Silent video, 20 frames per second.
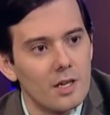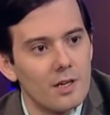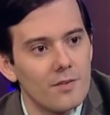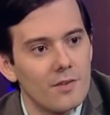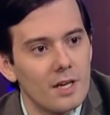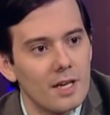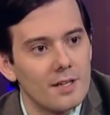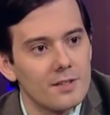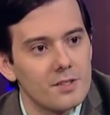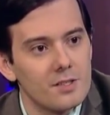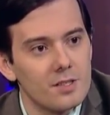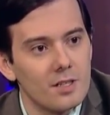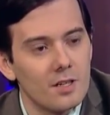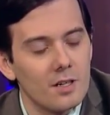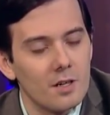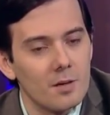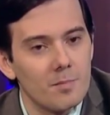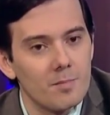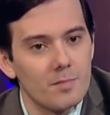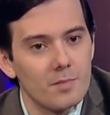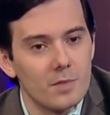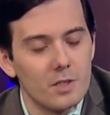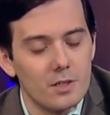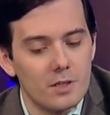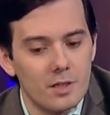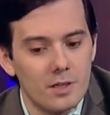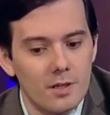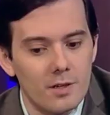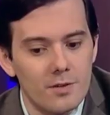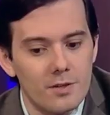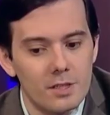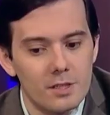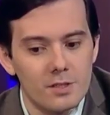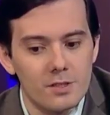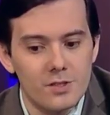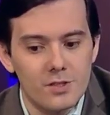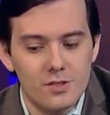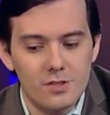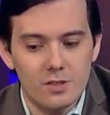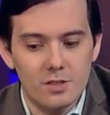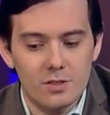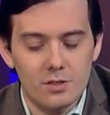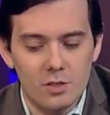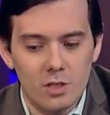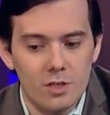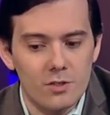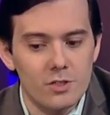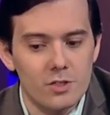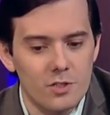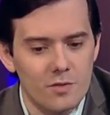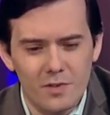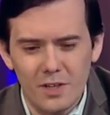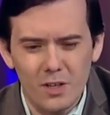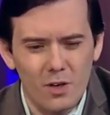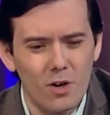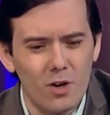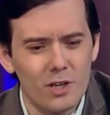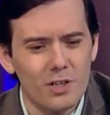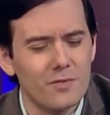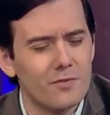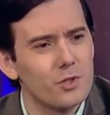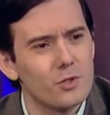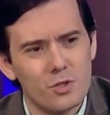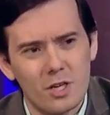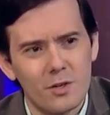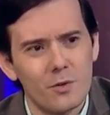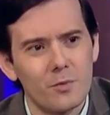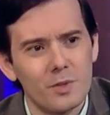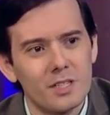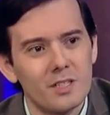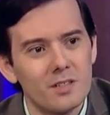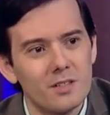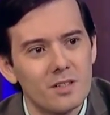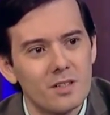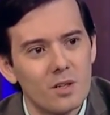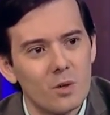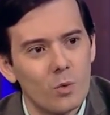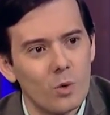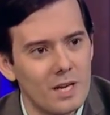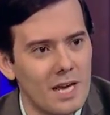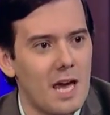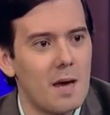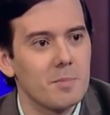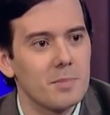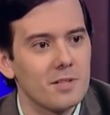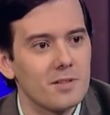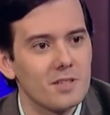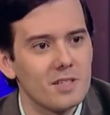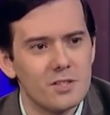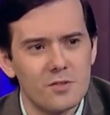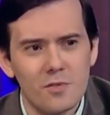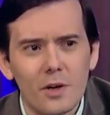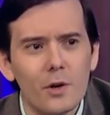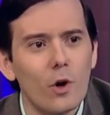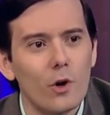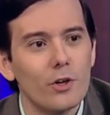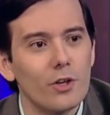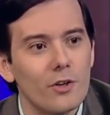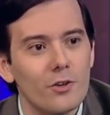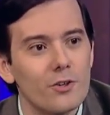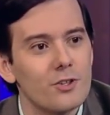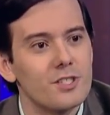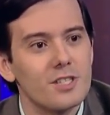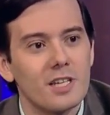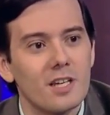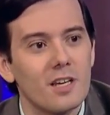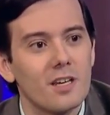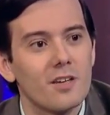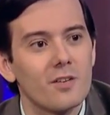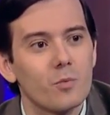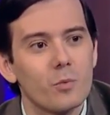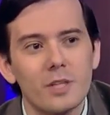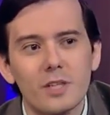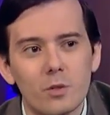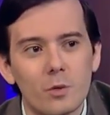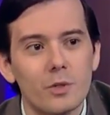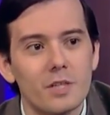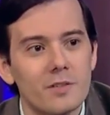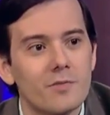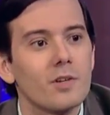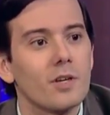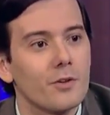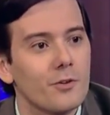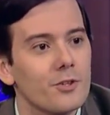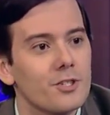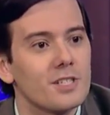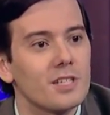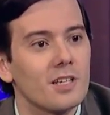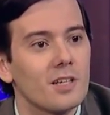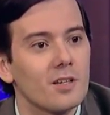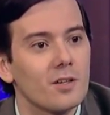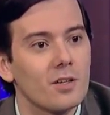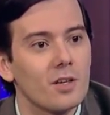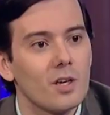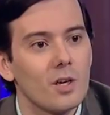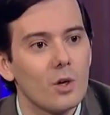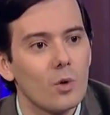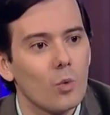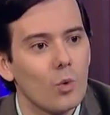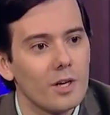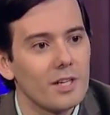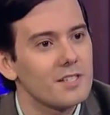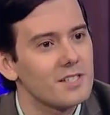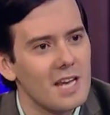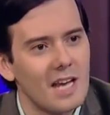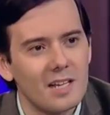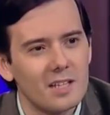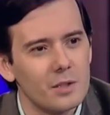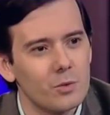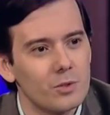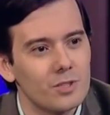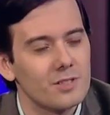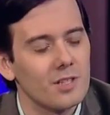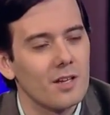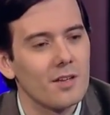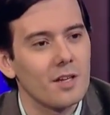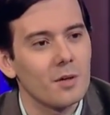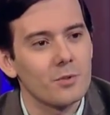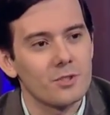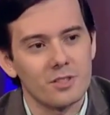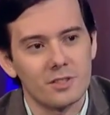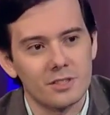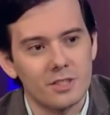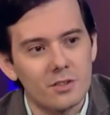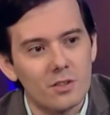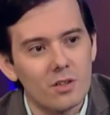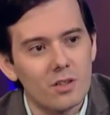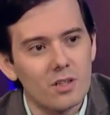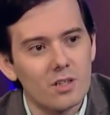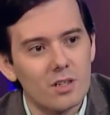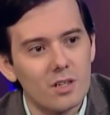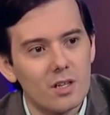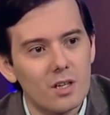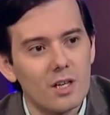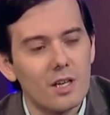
and that um, uh, these charges are very hard if you try to read what happened. It's very hard to understand. We don't even understand what exactly was done that was illegal.